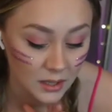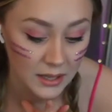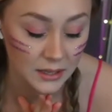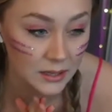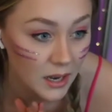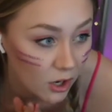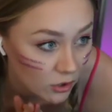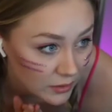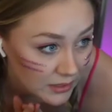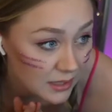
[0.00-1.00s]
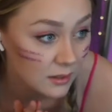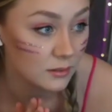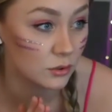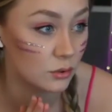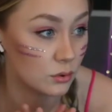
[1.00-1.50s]
and are
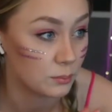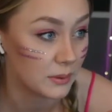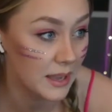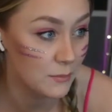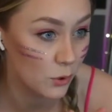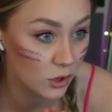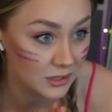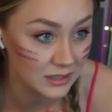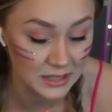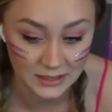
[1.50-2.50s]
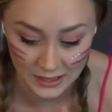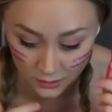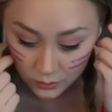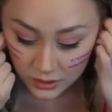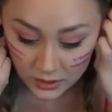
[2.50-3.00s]
ready to play more league
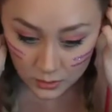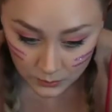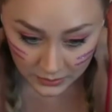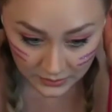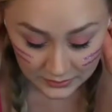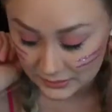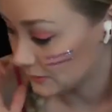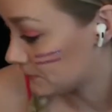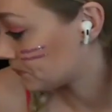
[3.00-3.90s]
now because